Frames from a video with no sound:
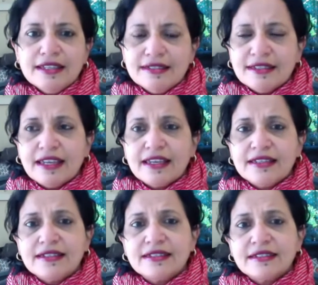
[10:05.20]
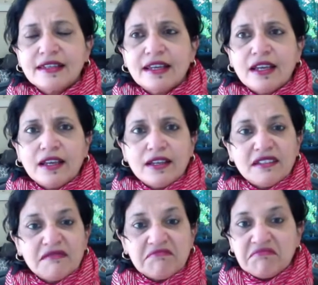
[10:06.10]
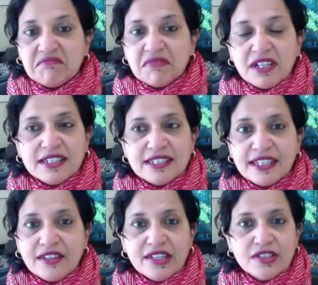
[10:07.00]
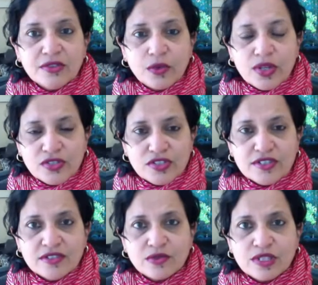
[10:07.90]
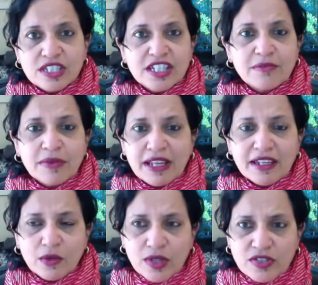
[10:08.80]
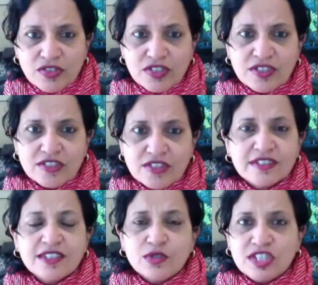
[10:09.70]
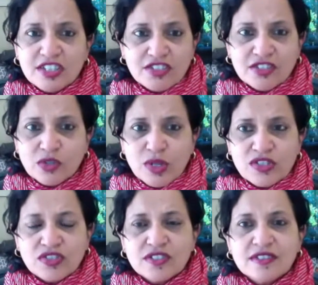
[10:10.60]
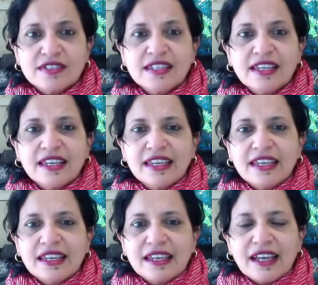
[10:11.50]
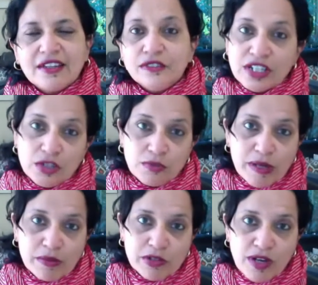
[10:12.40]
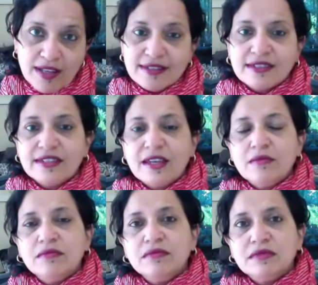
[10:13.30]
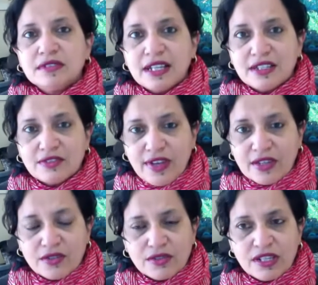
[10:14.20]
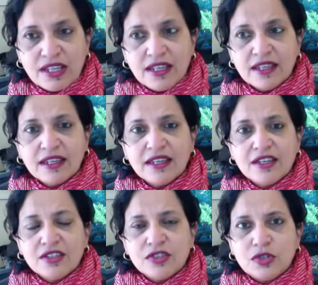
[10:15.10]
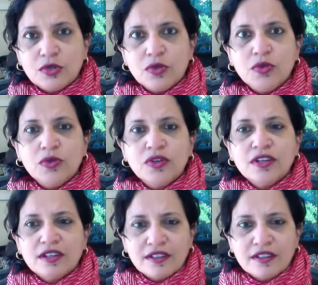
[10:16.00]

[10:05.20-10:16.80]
This is a series of questions, strategic planning questions, due diligence questions, and you need to be able to answer them satisfactorily to